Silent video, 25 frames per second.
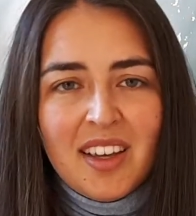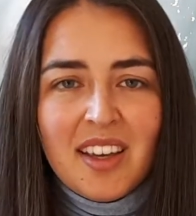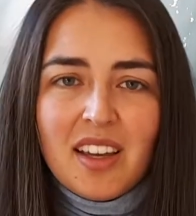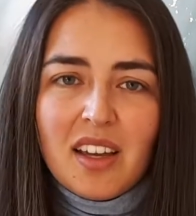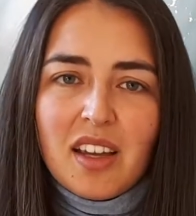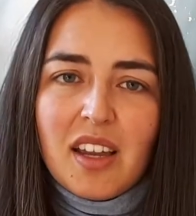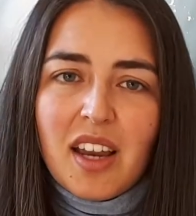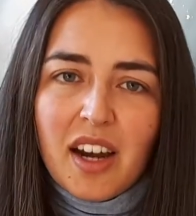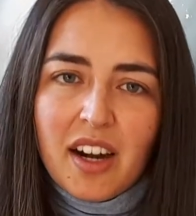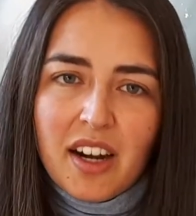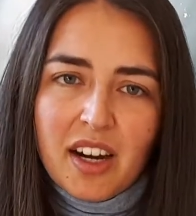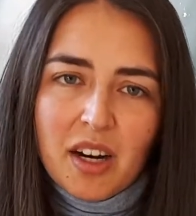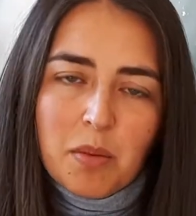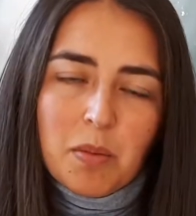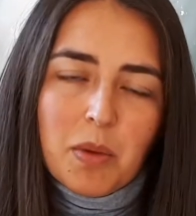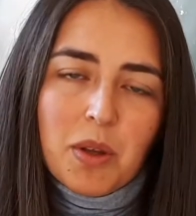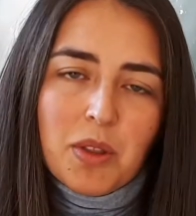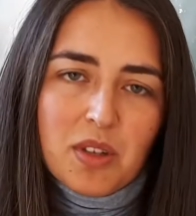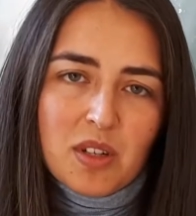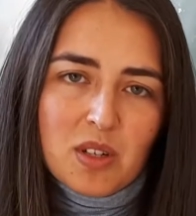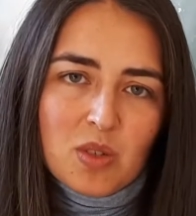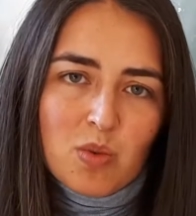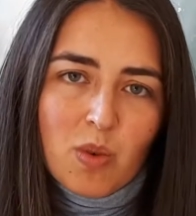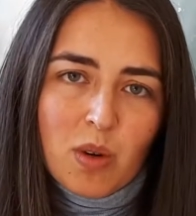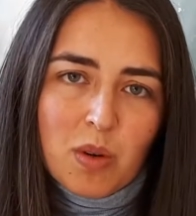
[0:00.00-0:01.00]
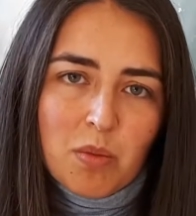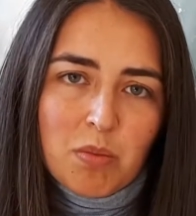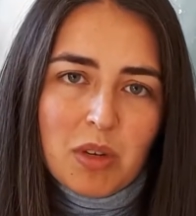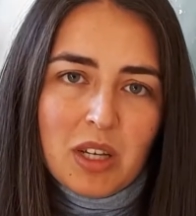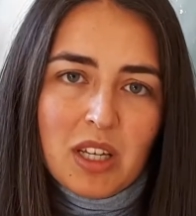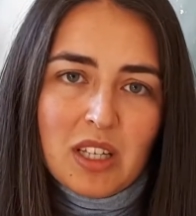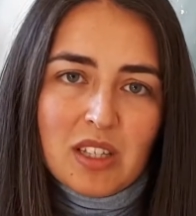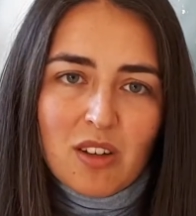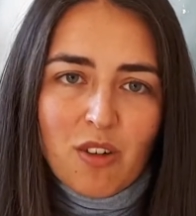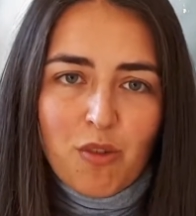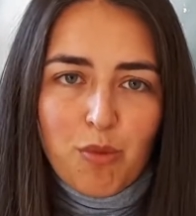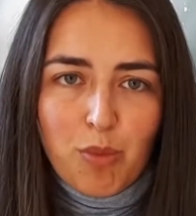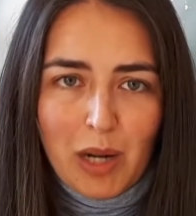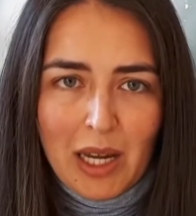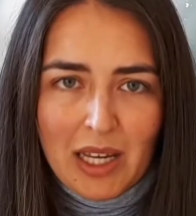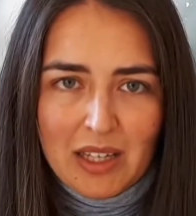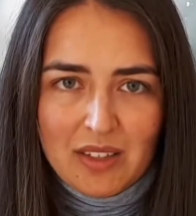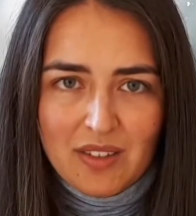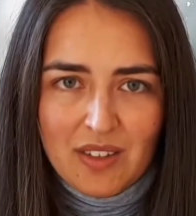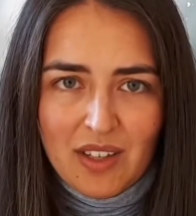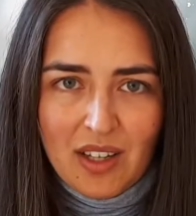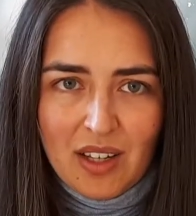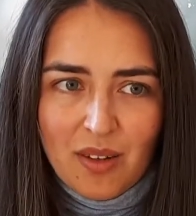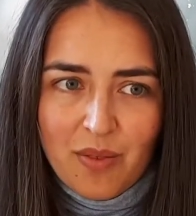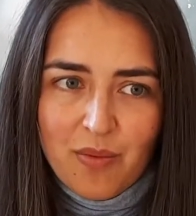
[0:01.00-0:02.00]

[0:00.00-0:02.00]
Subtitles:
caring about this one piece of plastic.